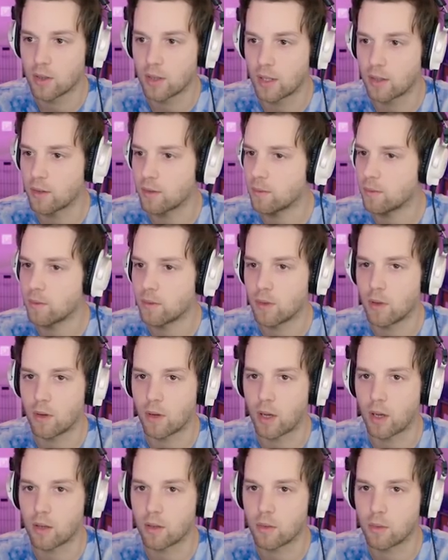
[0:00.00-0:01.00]
That,
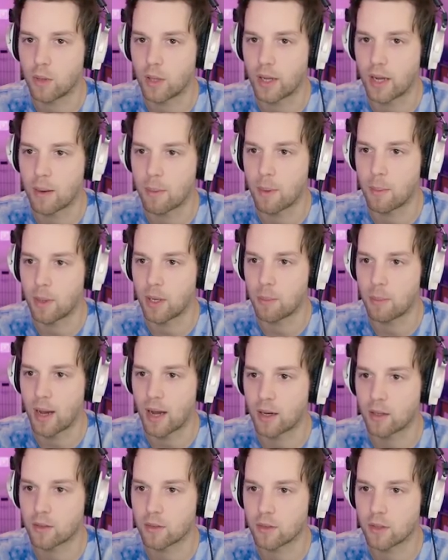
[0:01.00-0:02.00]
okay, well I got my money
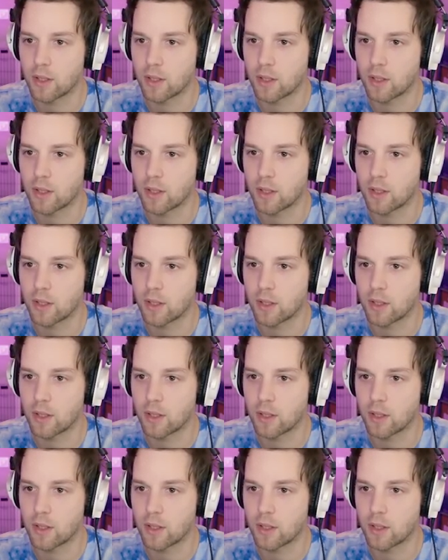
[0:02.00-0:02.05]
back.